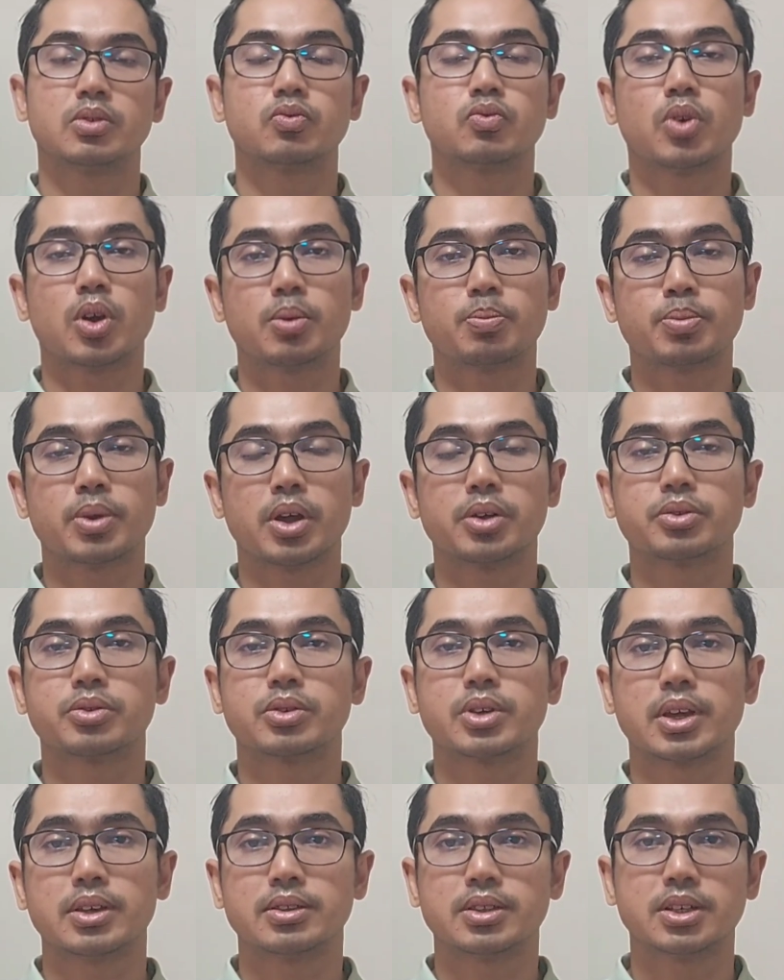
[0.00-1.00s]
For
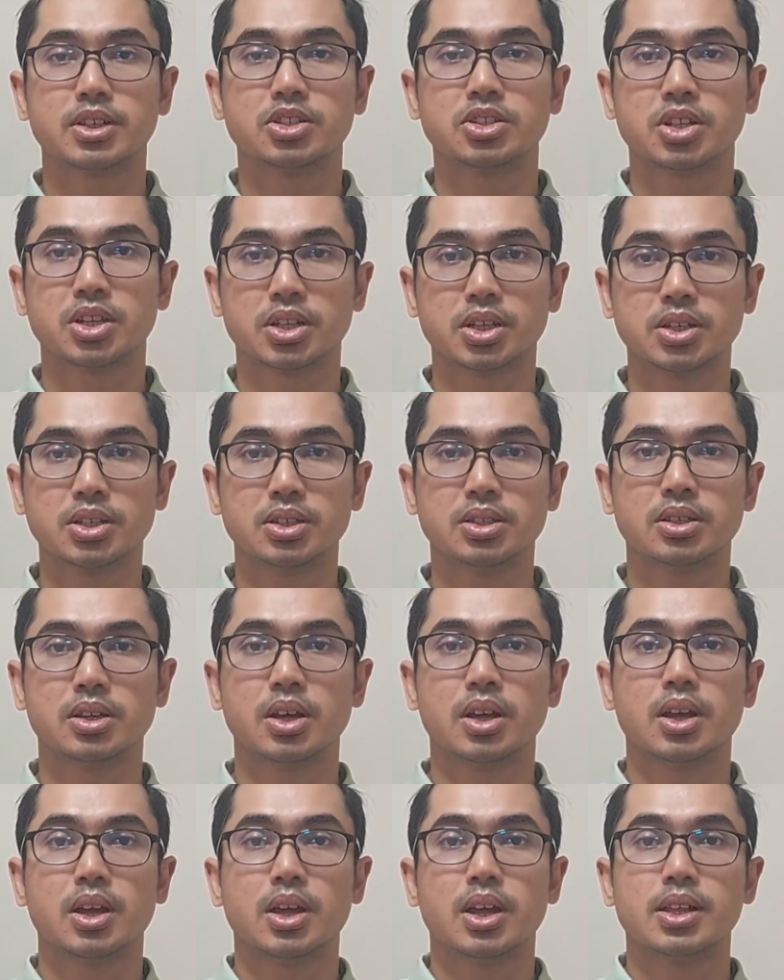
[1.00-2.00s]
prioritizing tickets,
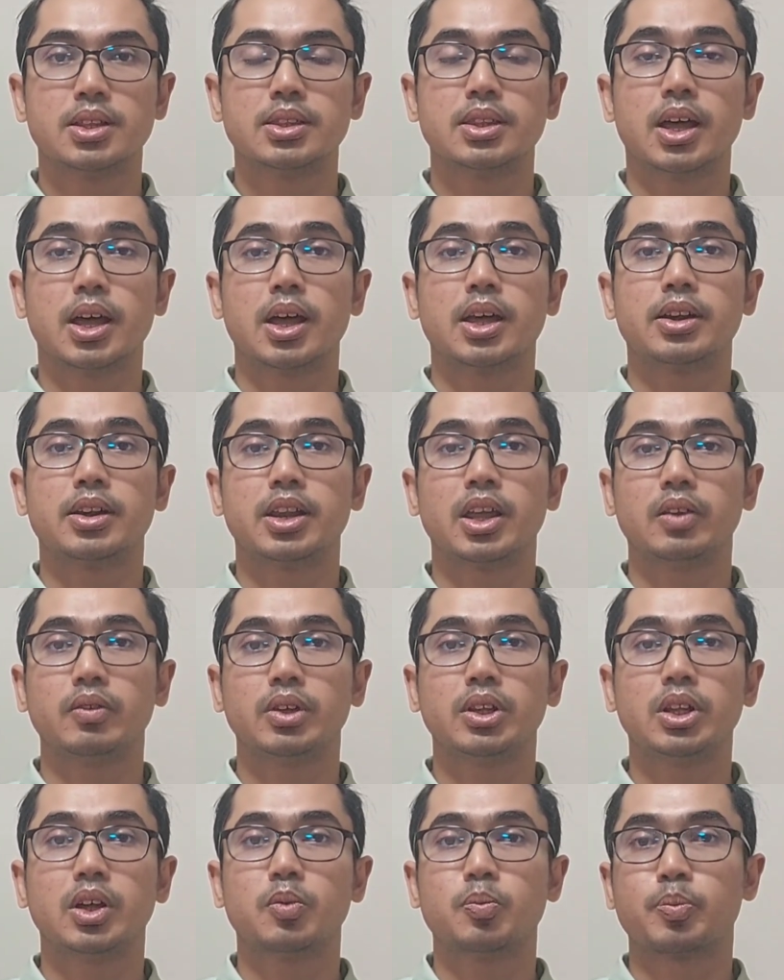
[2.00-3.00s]
the
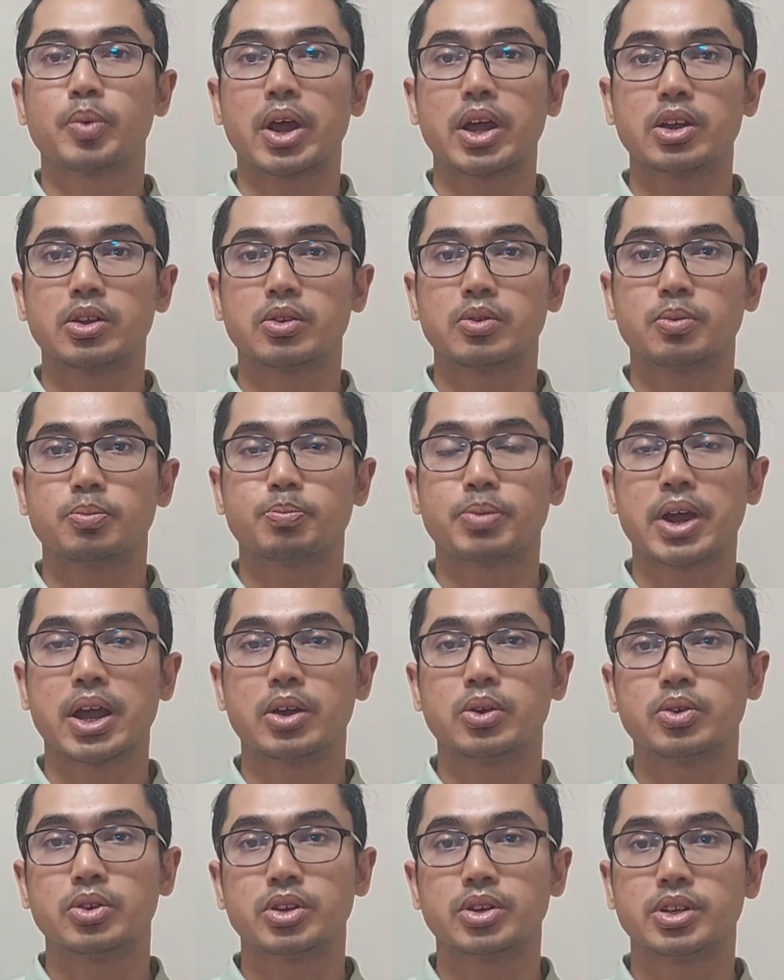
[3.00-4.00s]
level of
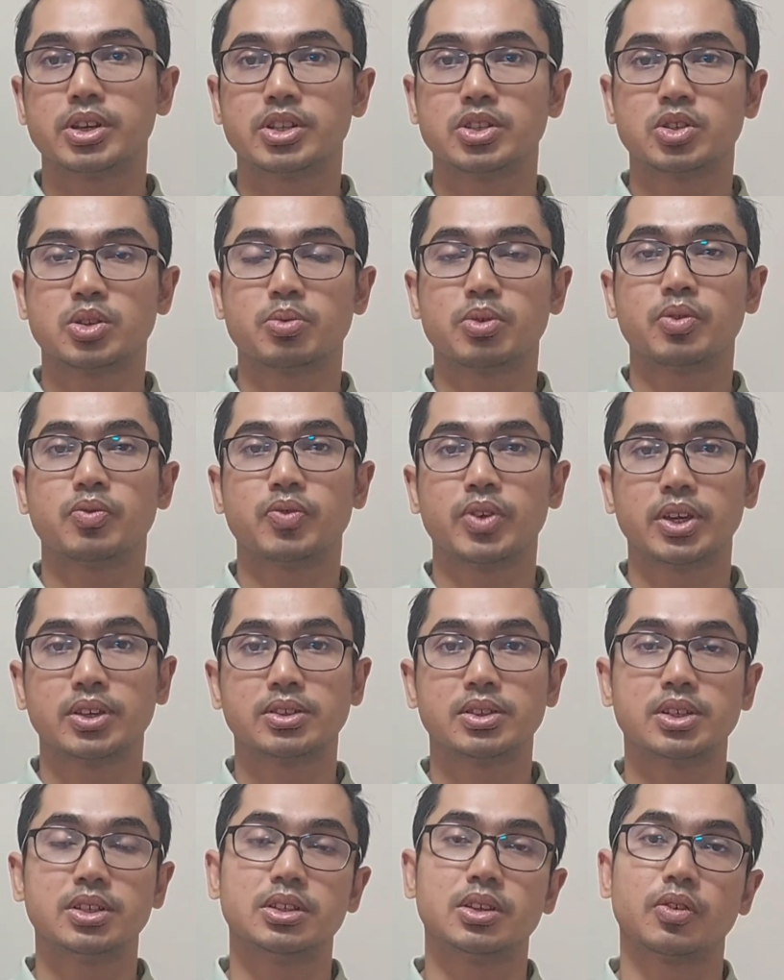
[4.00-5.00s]
priority needs to be
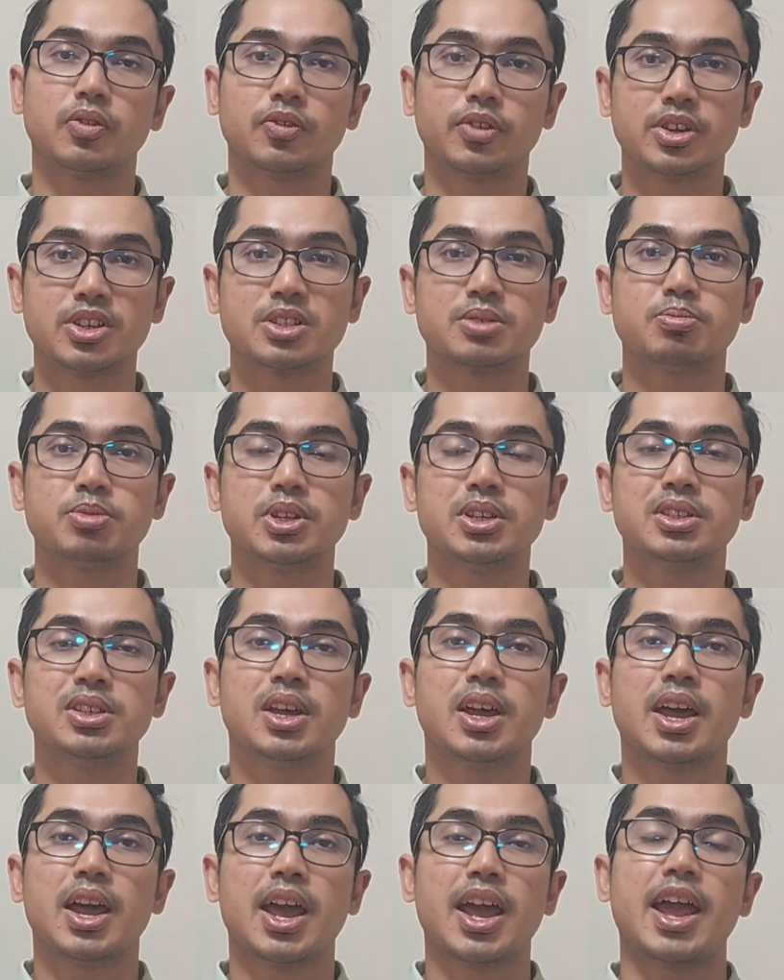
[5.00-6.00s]
fixed in the first place,
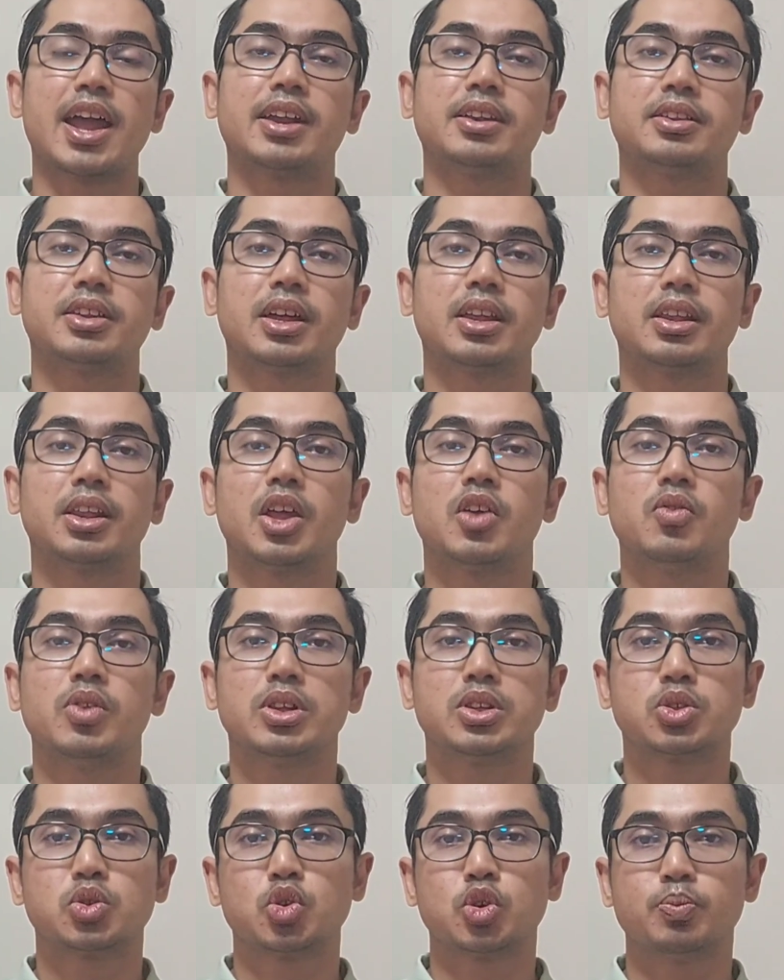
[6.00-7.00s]
and the
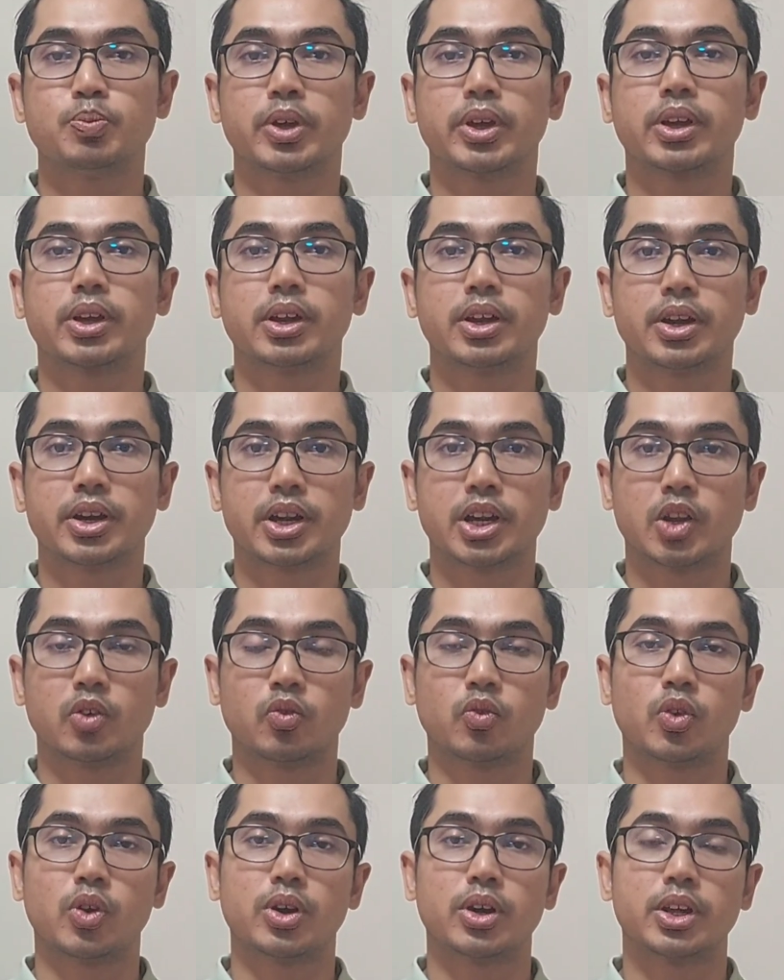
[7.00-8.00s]
levels should be clear
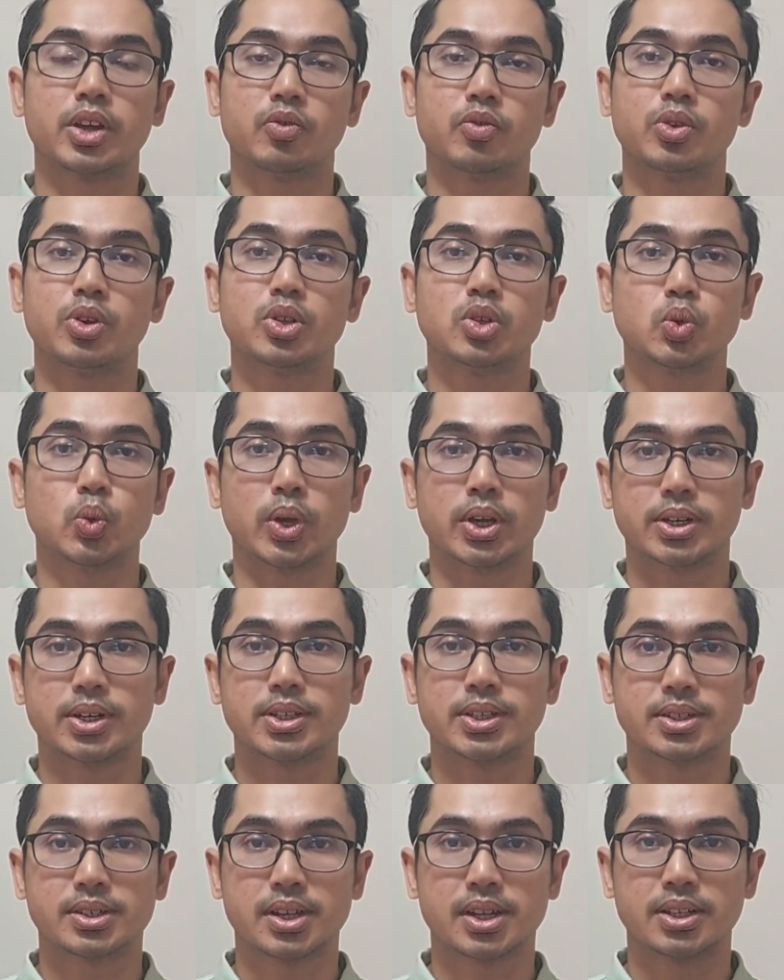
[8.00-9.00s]
enough for everyone to
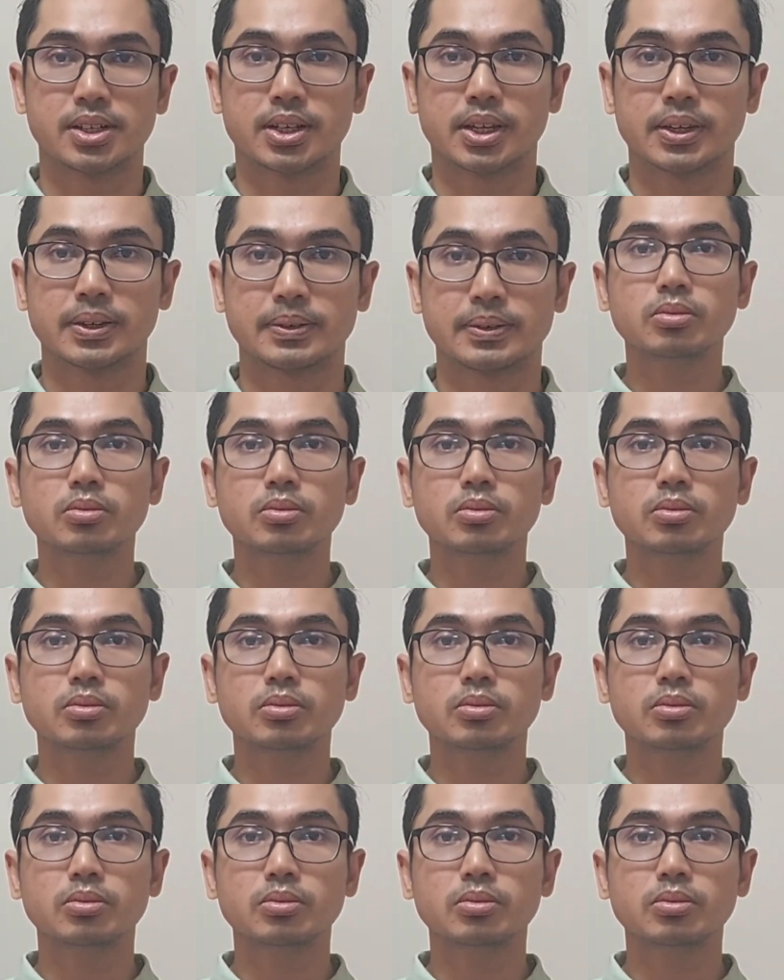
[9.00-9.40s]
understand.